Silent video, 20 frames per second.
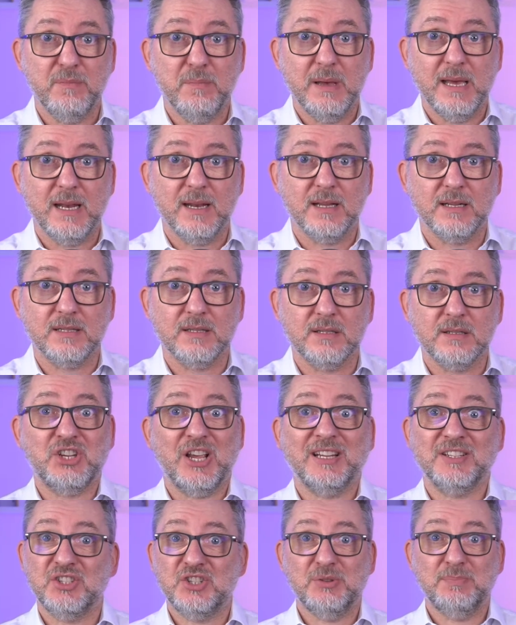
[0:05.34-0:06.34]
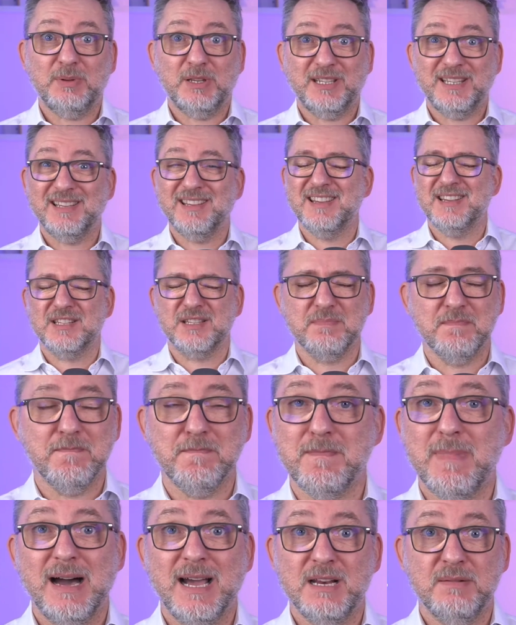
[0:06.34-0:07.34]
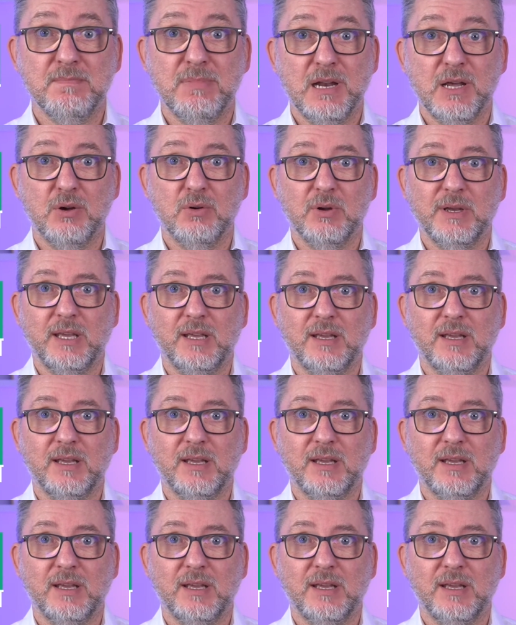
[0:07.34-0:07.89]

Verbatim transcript: minutes. ChatGPT is mind blowing.